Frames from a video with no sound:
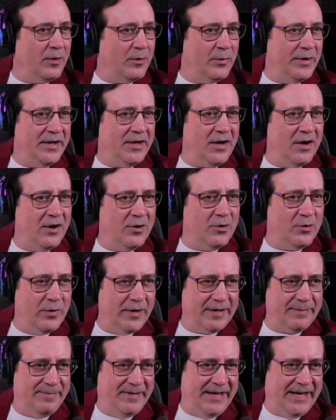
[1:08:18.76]
we go,
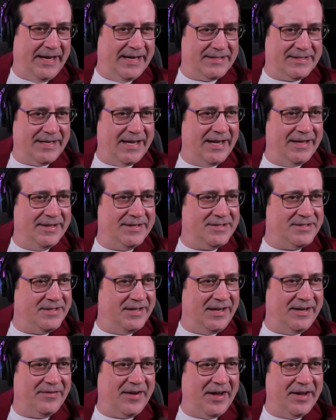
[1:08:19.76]
quick PSA the
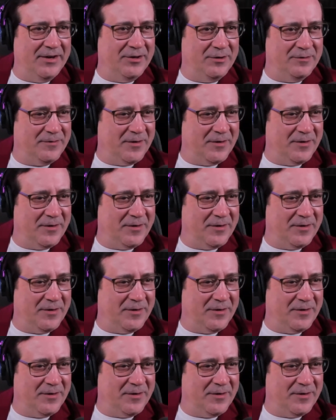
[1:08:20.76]
City of Idaho